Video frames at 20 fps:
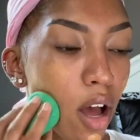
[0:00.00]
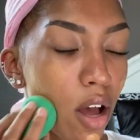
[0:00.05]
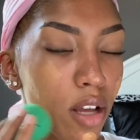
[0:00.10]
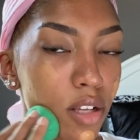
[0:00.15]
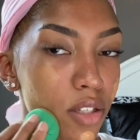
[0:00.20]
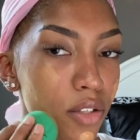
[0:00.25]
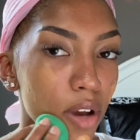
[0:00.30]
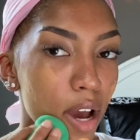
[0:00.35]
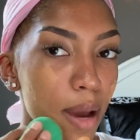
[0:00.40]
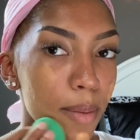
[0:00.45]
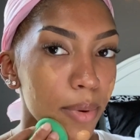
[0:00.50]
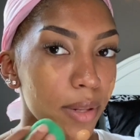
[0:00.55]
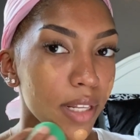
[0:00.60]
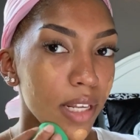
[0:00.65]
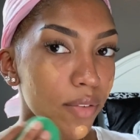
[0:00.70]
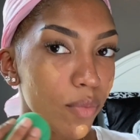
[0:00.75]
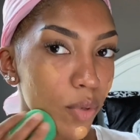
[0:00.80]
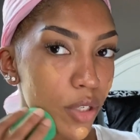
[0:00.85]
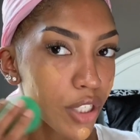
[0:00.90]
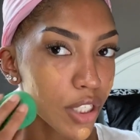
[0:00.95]
Also, I
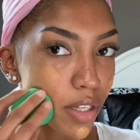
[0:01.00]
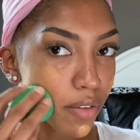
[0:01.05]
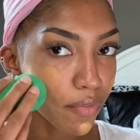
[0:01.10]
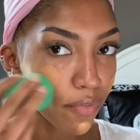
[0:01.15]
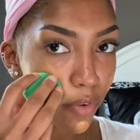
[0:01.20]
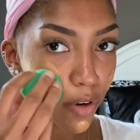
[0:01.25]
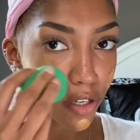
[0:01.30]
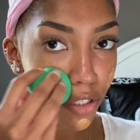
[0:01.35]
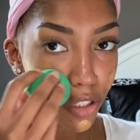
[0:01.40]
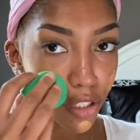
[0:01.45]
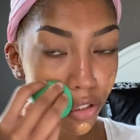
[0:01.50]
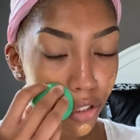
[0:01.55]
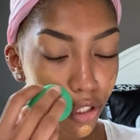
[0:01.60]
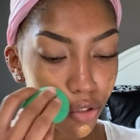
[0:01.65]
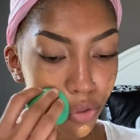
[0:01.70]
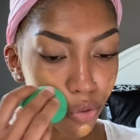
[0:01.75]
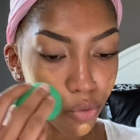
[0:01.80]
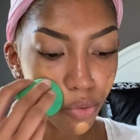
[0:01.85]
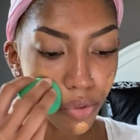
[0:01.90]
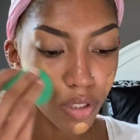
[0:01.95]
believe when she first
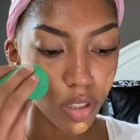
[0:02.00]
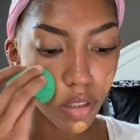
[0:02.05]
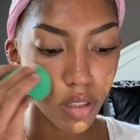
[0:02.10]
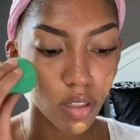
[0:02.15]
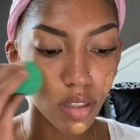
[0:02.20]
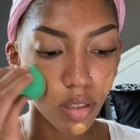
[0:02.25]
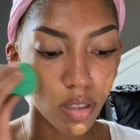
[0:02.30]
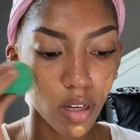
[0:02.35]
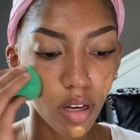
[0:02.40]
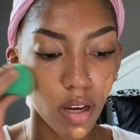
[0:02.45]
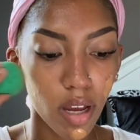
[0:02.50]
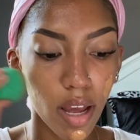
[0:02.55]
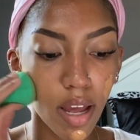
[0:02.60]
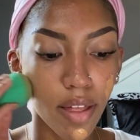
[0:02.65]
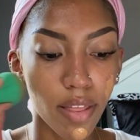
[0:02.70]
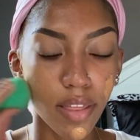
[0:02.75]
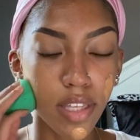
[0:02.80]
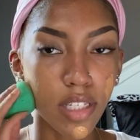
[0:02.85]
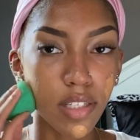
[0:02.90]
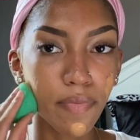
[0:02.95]
used
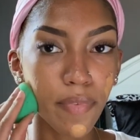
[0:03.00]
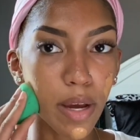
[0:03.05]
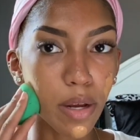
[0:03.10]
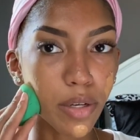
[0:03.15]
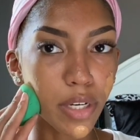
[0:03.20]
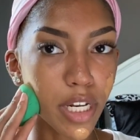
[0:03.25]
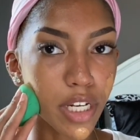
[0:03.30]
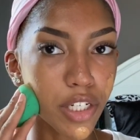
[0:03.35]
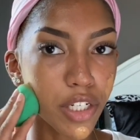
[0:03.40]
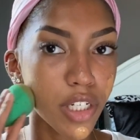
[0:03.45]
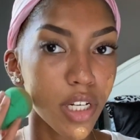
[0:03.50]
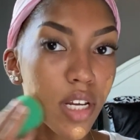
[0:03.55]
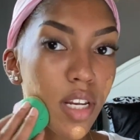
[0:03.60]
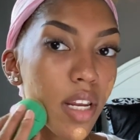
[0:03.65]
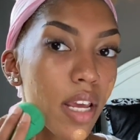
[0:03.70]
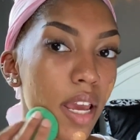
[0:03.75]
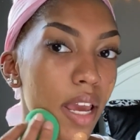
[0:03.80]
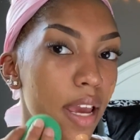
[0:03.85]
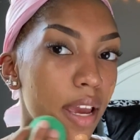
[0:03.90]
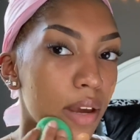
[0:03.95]
this
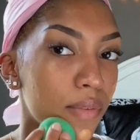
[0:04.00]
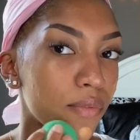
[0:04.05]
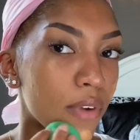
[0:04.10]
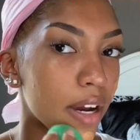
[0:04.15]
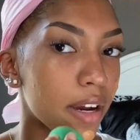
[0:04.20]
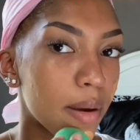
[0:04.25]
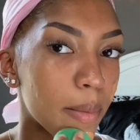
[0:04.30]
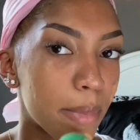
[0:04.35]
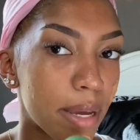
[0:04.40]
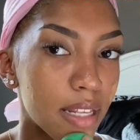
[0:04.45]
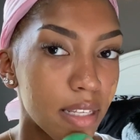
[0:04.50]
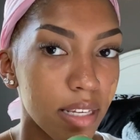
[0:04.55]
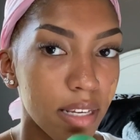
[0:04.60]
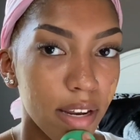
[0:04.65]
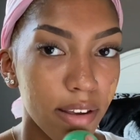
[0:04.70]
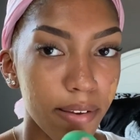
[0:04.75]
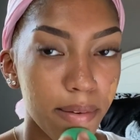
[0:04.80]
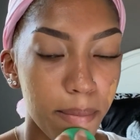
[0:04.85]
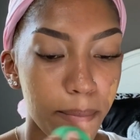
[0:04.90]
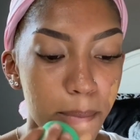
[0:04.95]
foundation and recommended
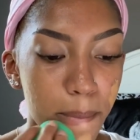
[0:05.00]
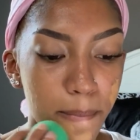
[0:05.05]
it,